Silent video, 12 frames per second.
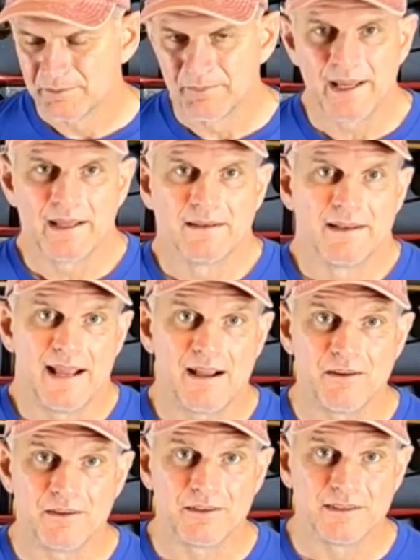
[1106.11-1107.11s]
man,
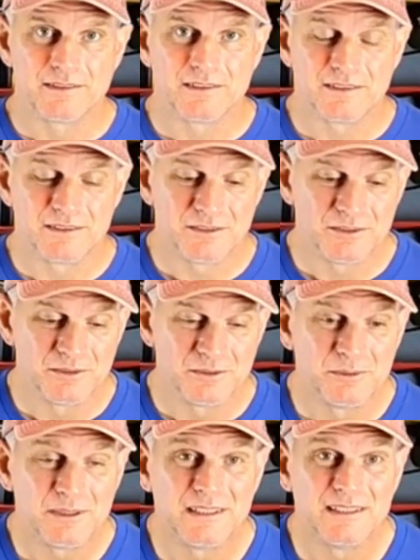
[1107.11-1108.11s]
now all there is to
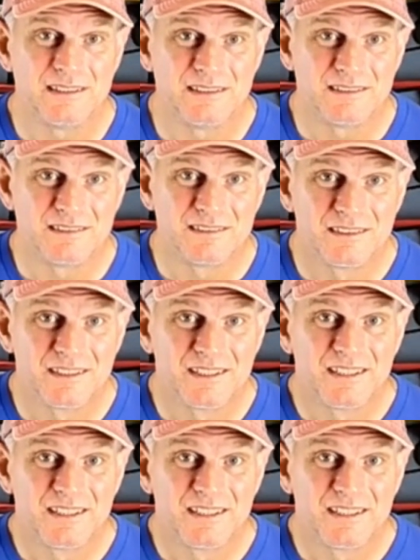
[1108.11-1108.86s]
do is